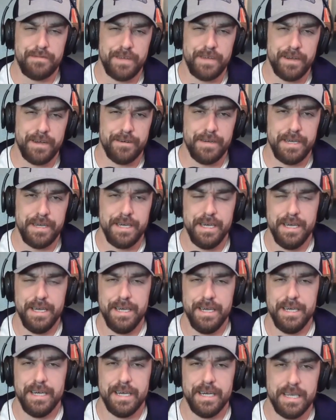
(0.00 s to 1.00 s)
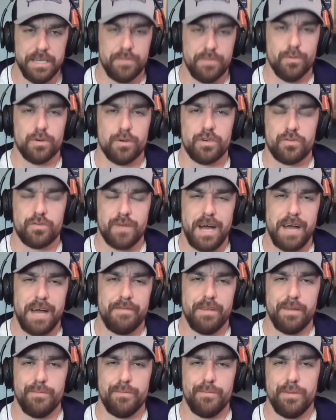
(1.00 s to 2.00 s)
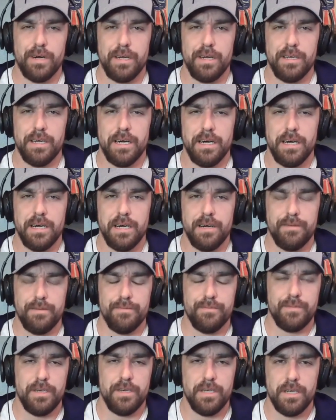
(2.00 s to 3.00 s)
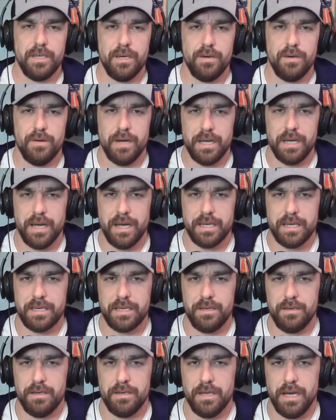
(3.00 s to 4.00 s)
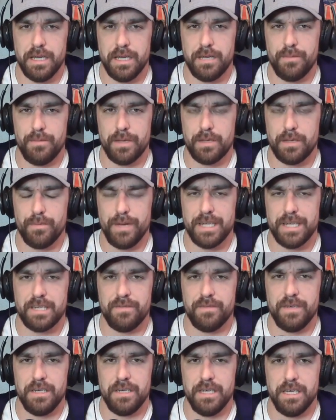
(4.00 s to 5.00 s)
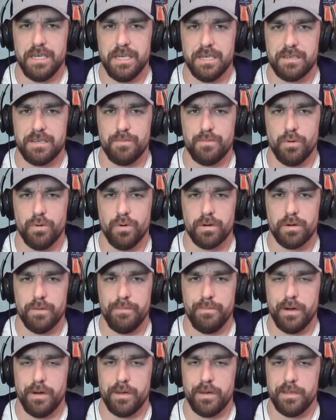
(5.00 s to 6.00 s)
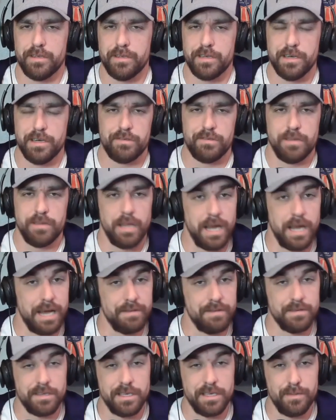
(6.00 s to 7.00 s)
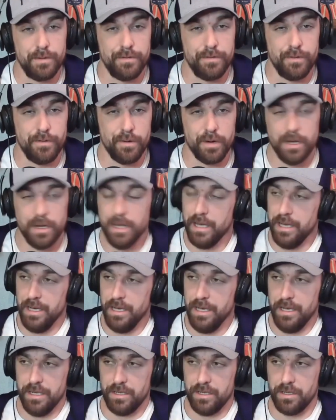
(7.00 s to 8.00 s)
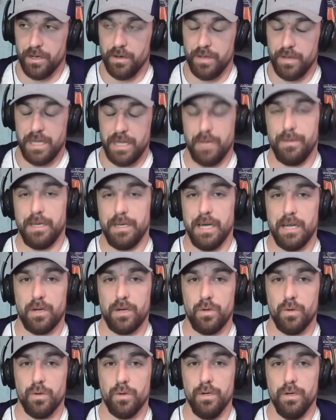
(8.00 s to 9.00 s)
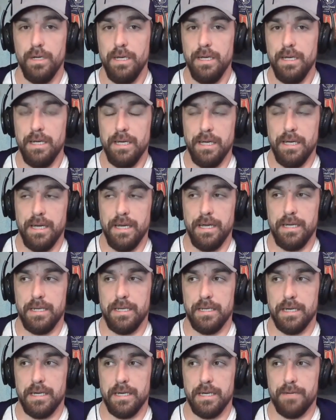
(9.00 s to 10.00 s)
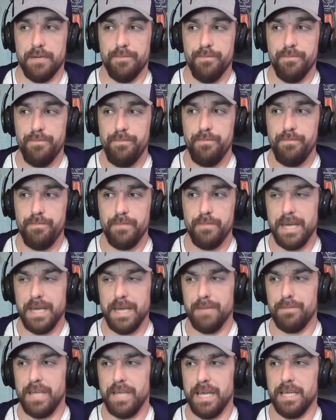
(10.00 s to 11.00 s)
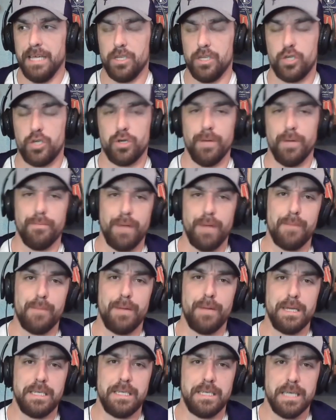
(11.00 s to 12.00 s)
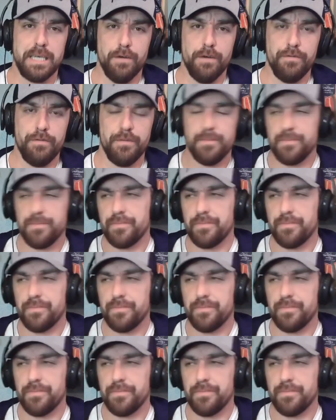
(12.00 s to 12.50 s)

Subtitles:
ferry, and it's more driving. But I can make the best of it and explore part of this country that I haven't seen before. So that'll be kind of cool. And I am taking the trip by myself,